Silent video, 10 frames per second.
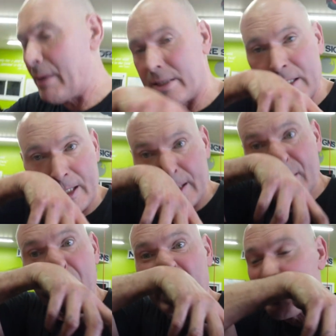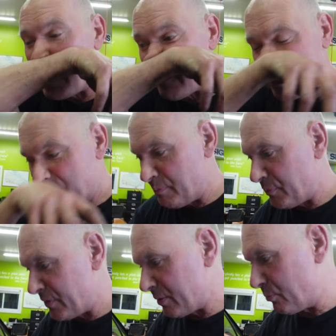mess here, wipe off
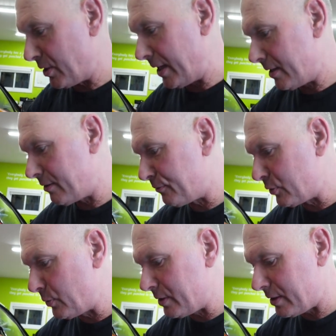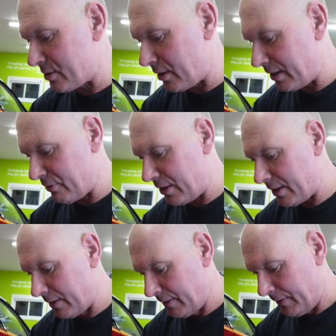some brake fluid that's on
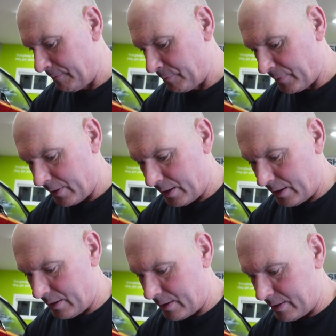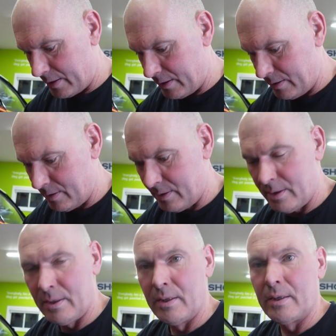everything, and
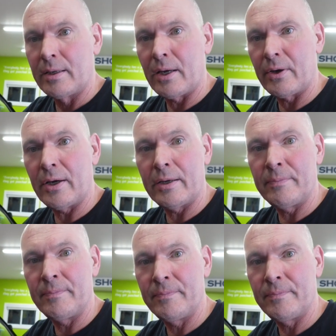carry on.